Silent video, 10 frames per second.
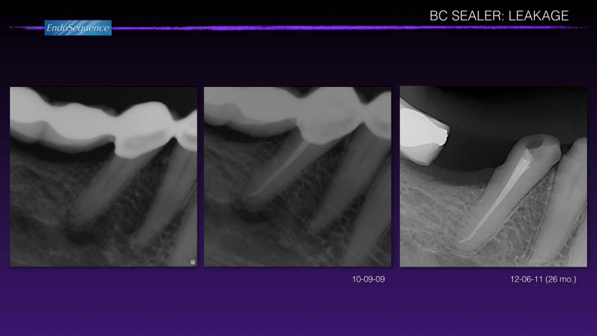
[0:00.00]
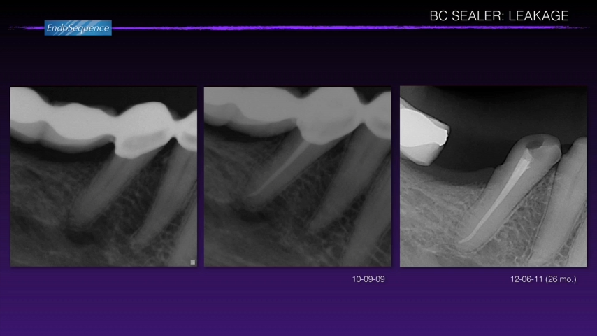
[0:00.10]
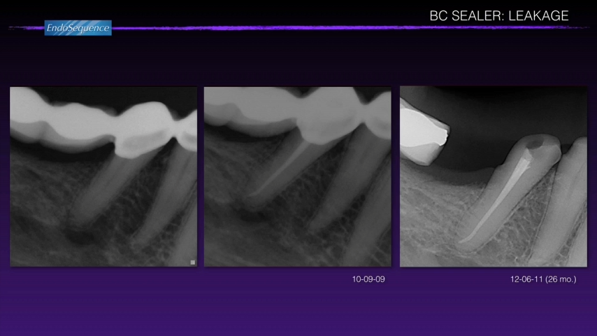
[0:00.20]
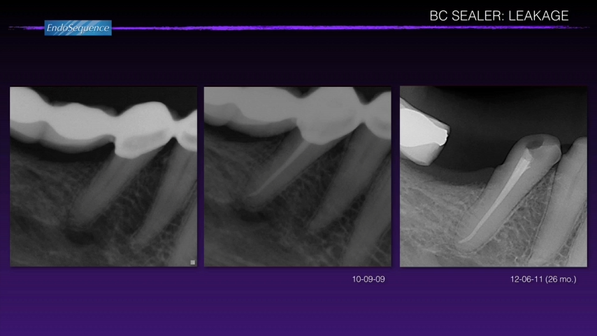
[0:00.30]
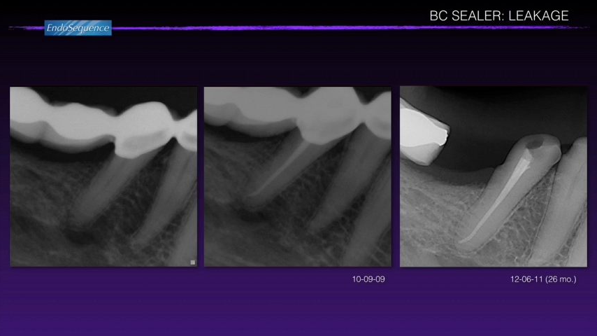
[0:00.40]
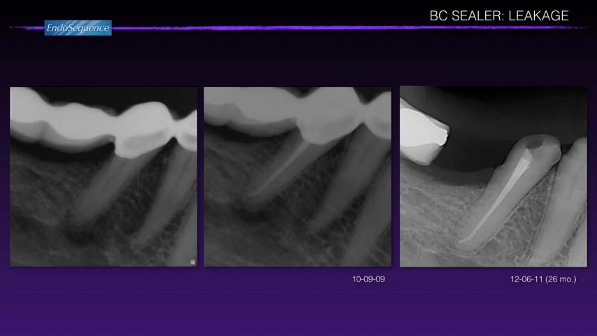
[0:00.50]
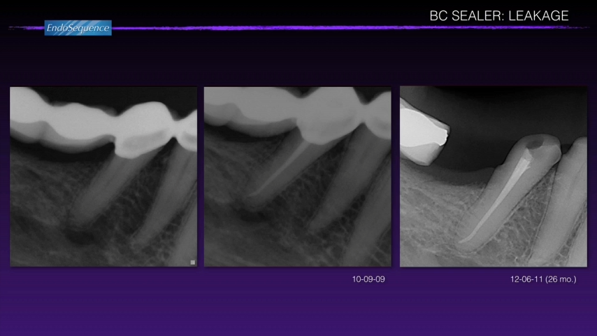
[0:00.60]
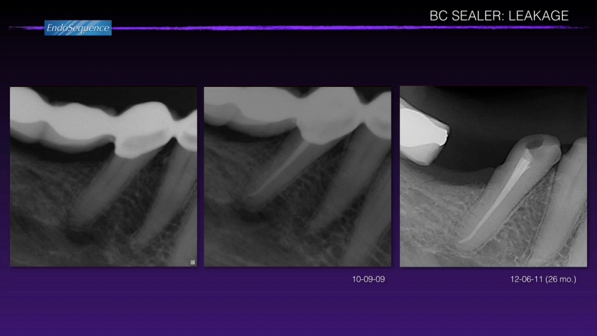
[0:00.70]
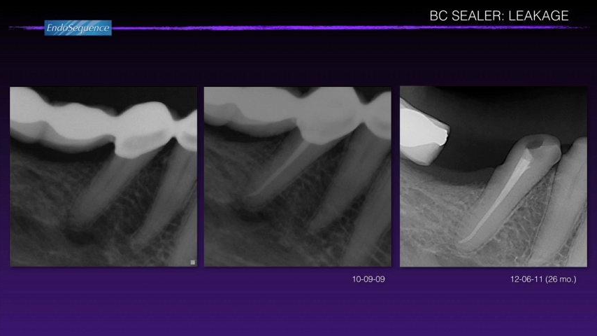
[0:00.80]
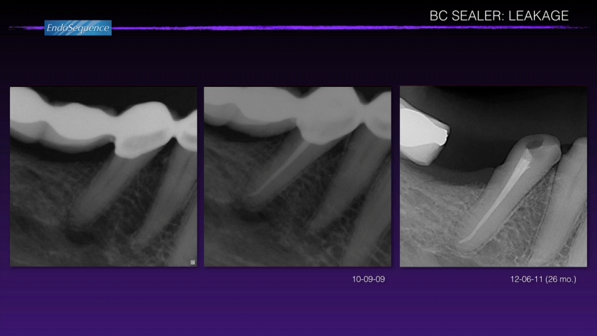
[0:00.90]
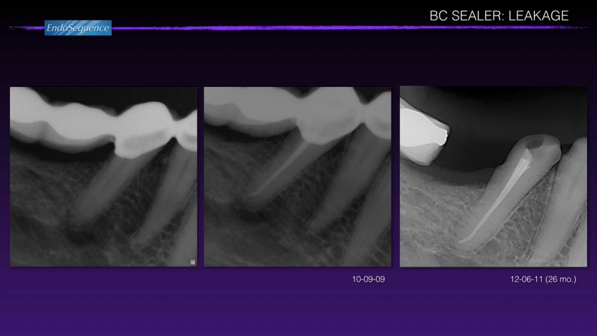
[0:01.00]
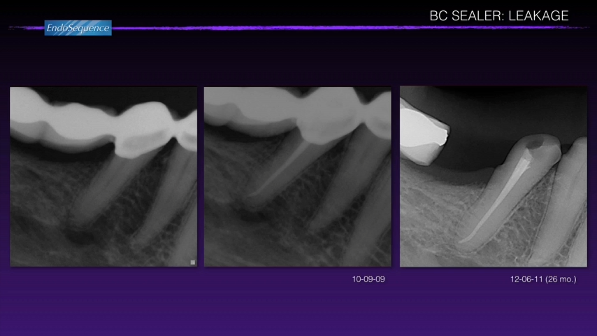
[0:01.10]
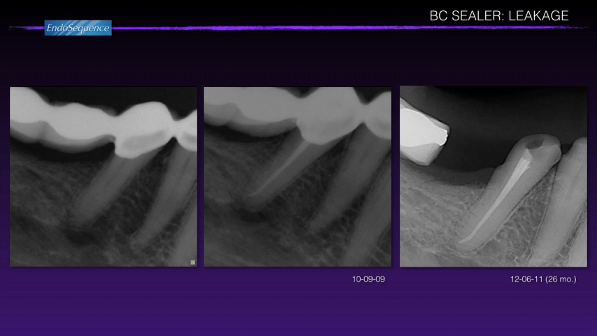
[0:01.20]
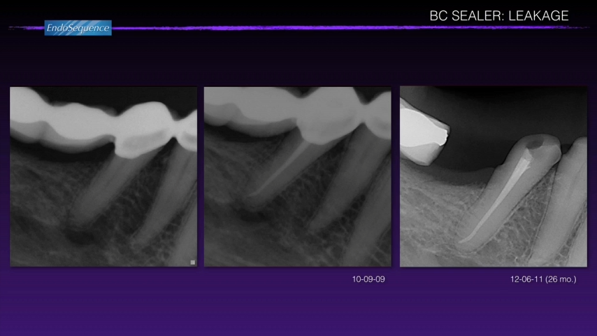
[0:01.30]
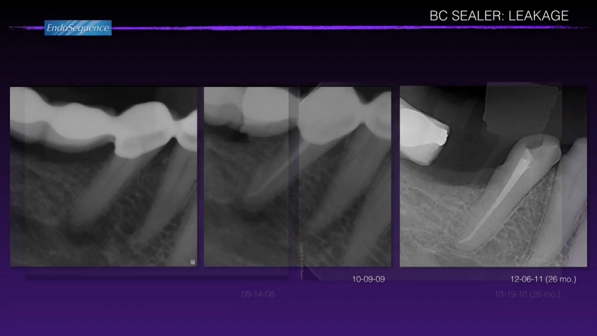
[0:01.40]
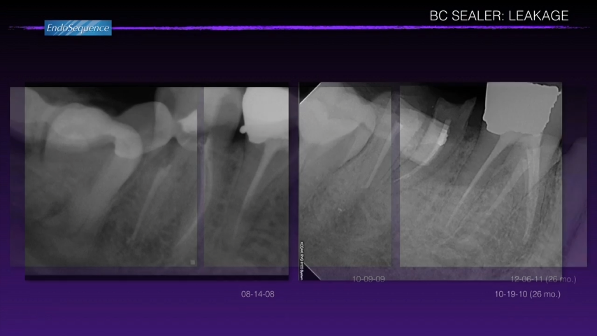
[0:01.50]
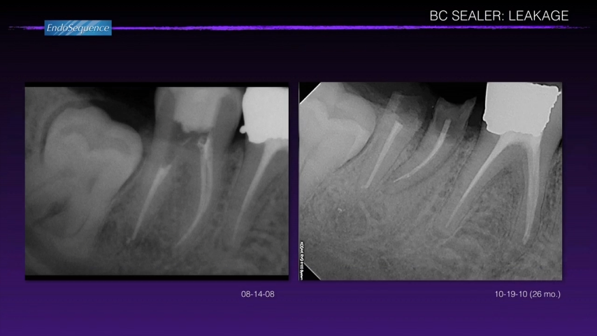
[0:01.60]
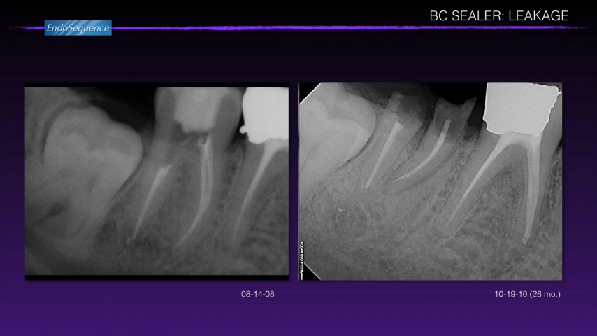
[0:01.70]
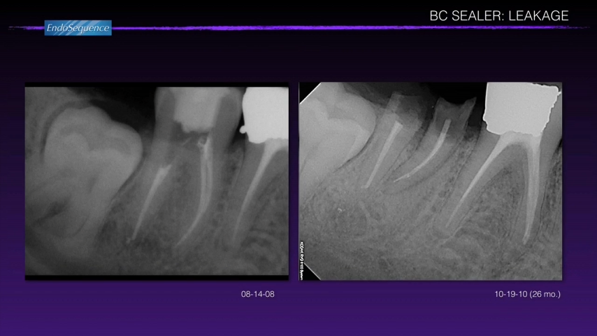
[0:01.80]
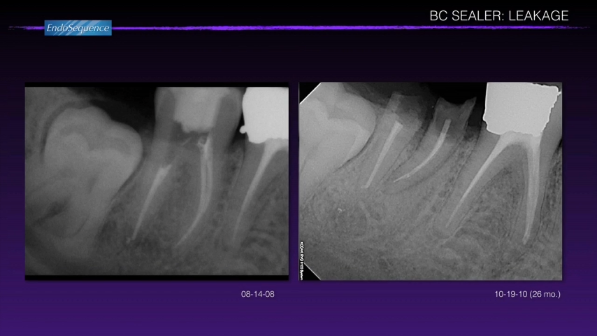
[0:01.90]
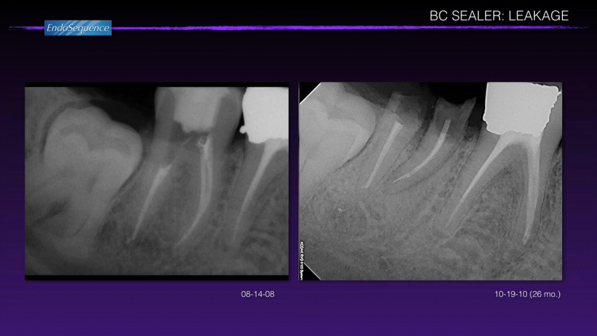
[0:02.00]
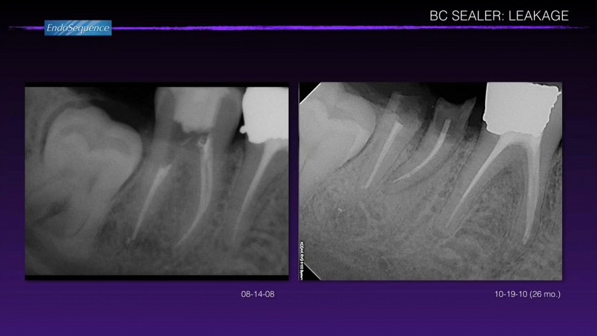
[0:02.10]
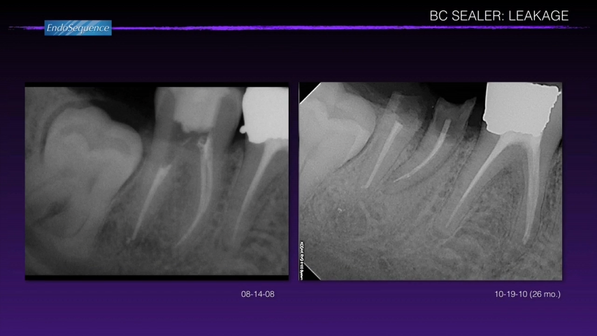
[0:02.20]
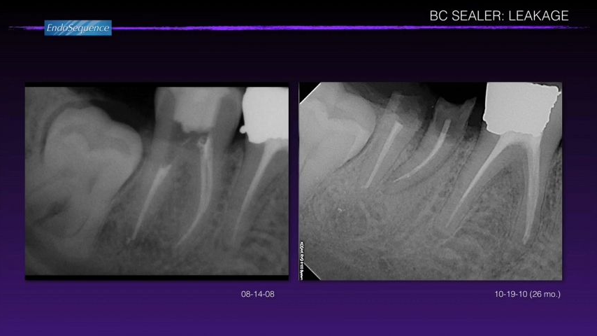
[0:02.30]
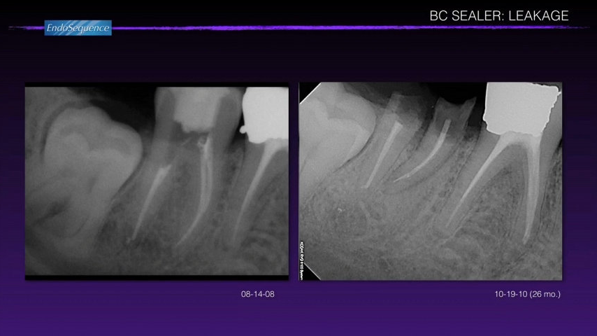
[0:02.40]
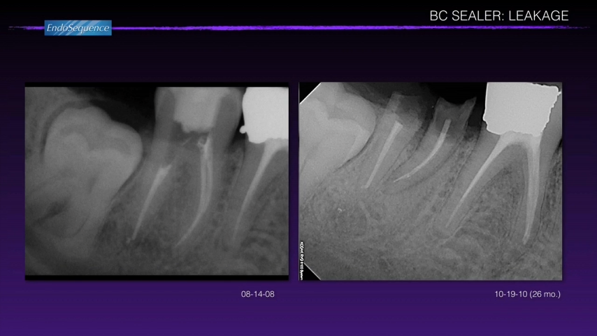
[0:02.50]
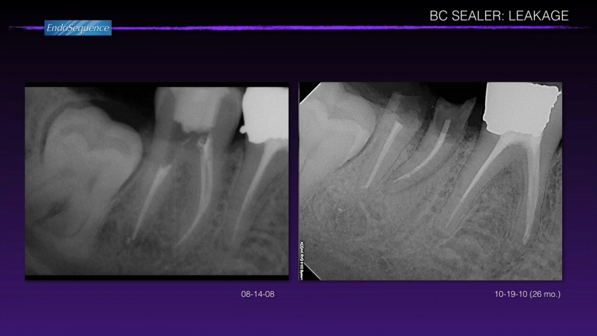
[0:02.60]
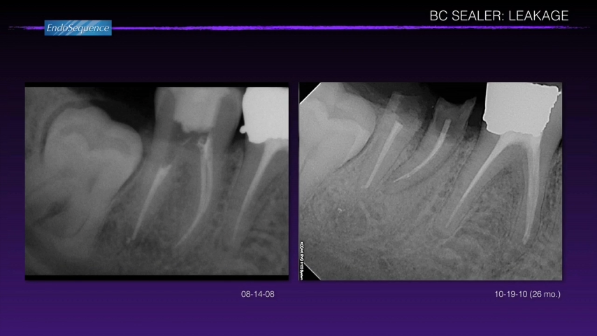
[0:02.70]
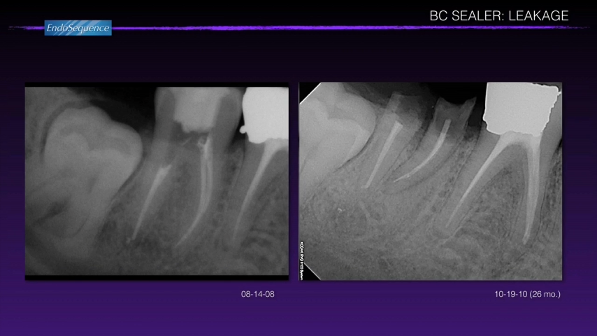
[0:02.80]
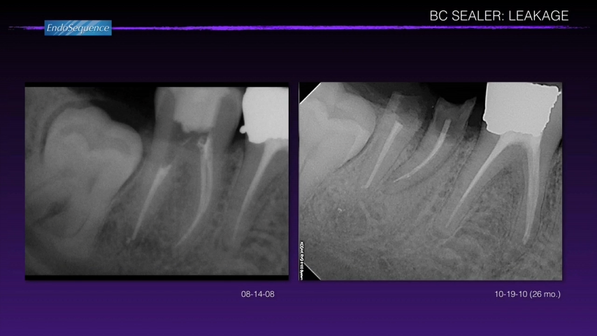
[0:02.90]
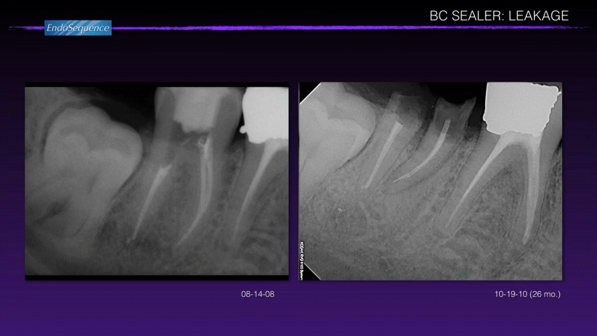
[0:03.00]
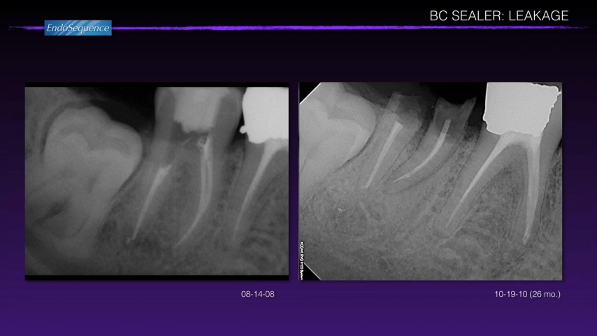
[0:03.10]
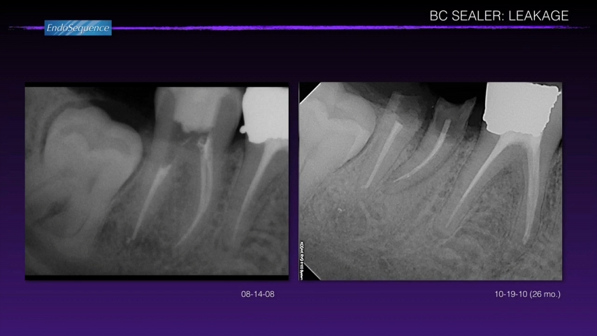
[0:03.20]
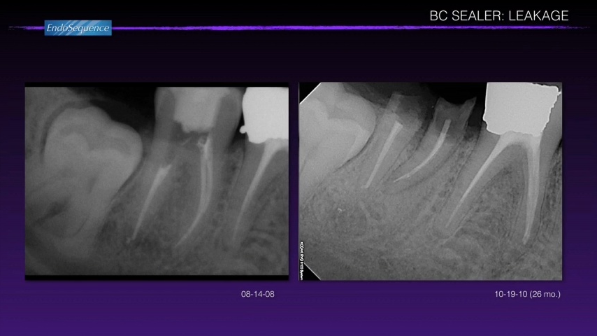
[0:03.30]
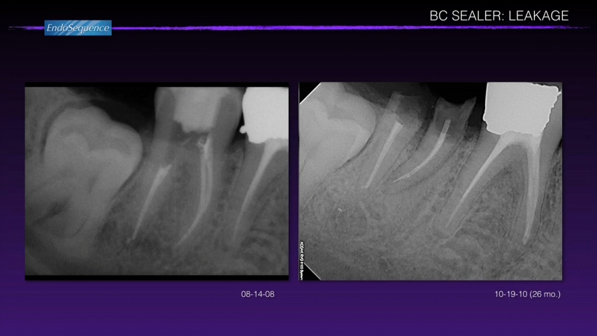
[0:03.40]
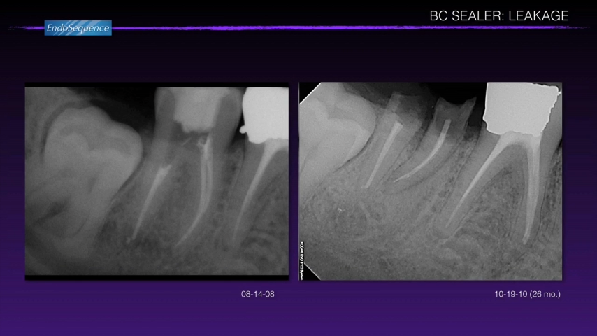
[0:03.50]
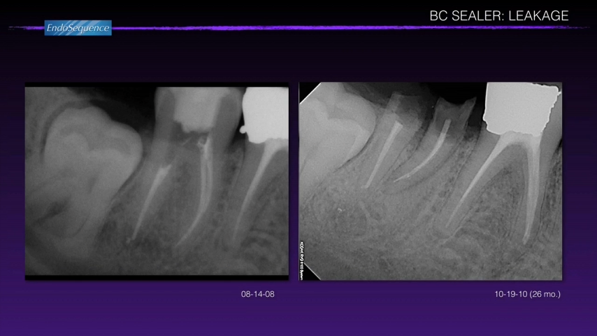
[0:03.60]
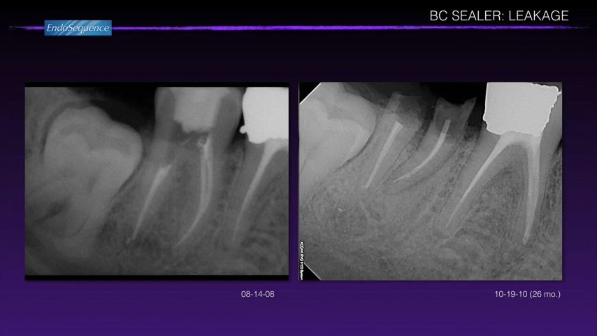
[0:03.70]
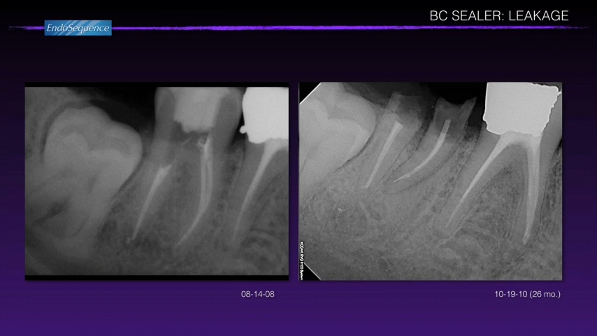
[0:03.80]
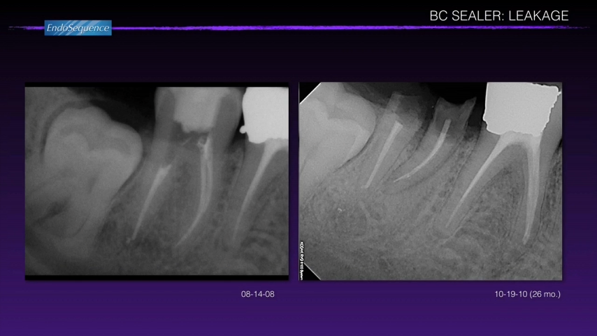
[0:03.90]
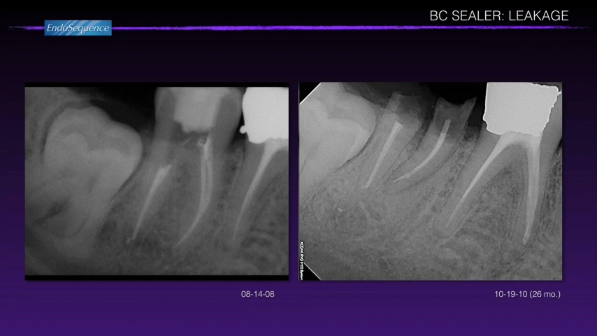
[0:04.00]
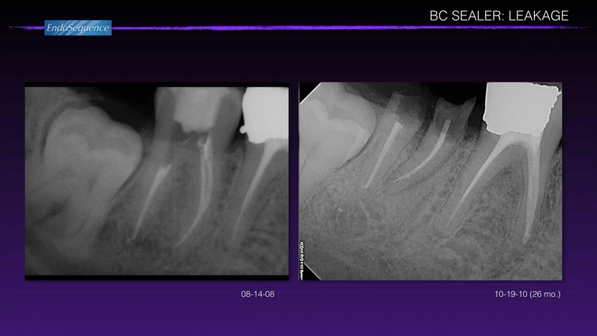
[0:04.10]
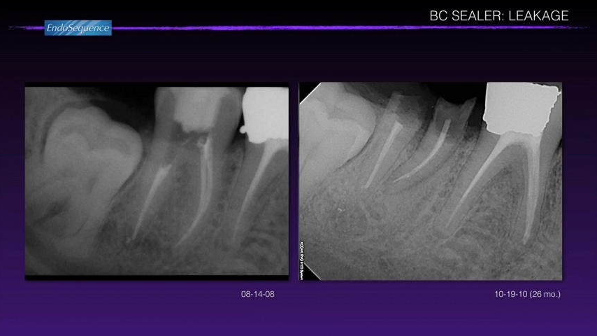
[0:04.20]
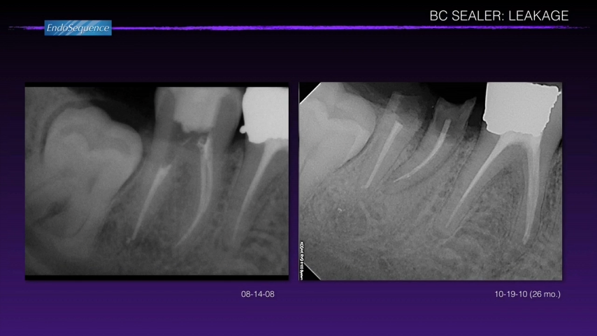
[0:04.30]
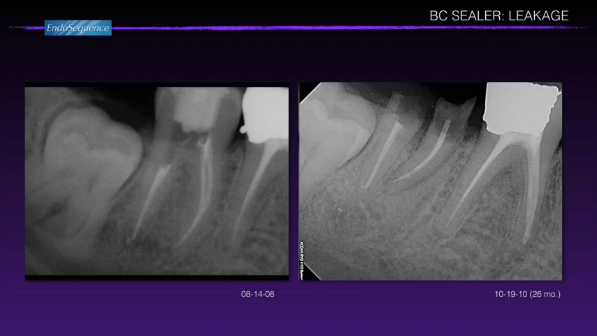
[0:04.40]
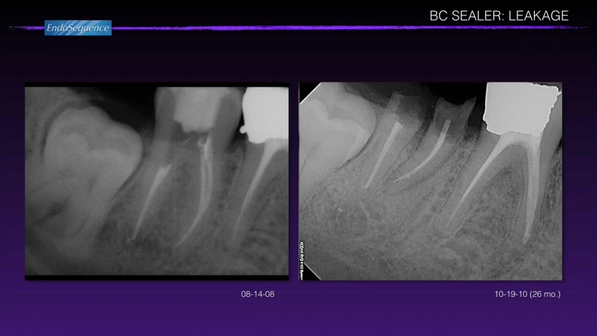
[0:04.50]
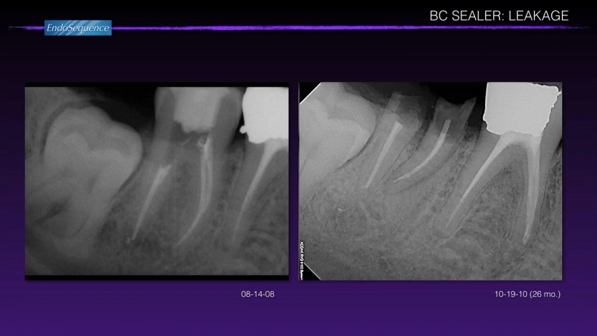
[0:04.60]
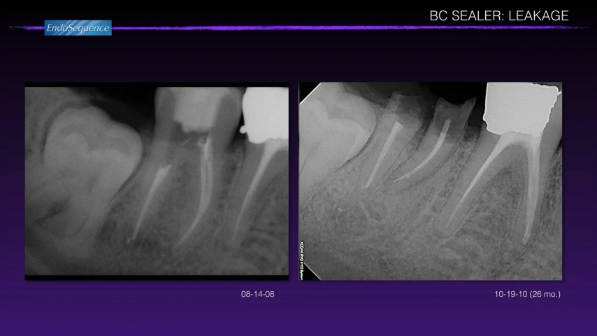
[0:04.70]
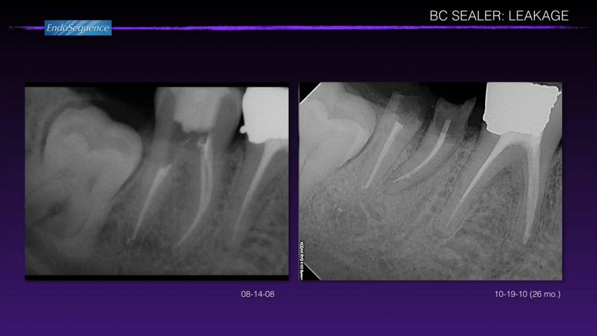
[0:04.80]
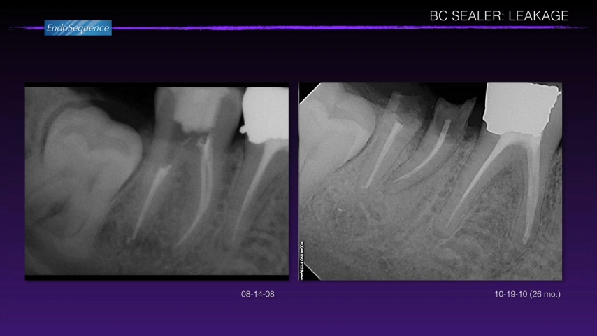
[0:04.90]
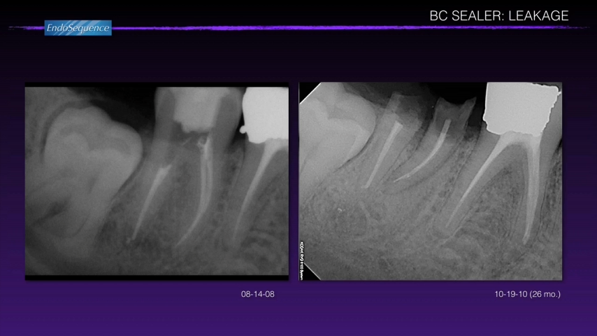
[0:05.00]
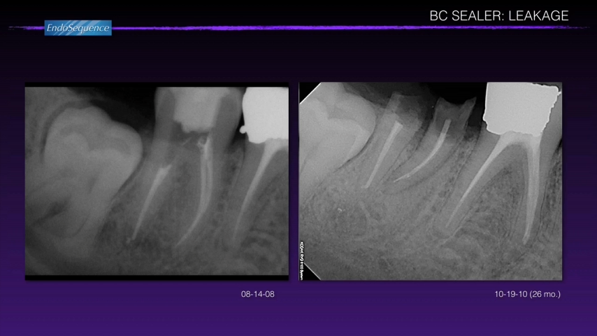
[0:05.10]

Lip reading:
(no speaker visible)